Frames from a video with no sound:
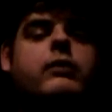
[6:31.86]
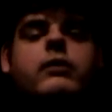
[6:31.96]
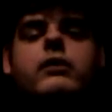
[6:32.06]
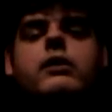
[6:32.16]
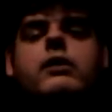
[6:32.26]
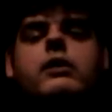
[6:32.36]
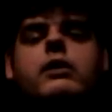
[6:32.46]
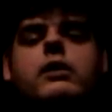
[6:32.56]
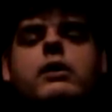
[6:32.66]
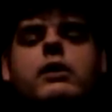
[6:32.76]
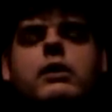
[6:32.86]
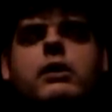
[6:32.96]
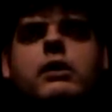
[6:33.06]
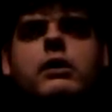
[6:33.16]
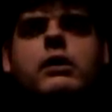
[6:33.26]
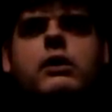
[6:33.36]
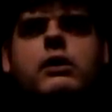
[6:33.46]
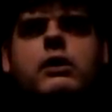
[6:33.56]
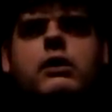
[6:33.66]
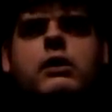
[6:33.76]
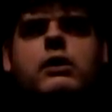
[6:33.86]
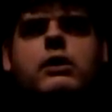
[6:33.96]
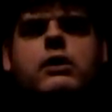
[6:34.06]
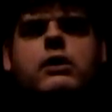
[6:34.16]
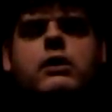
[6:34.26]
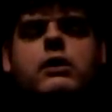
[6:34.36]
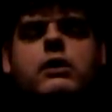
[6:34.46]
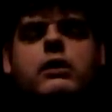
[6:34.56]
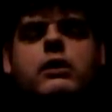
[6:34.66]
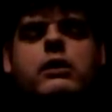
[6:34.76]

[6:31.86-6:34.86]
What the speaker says: (no one is talking)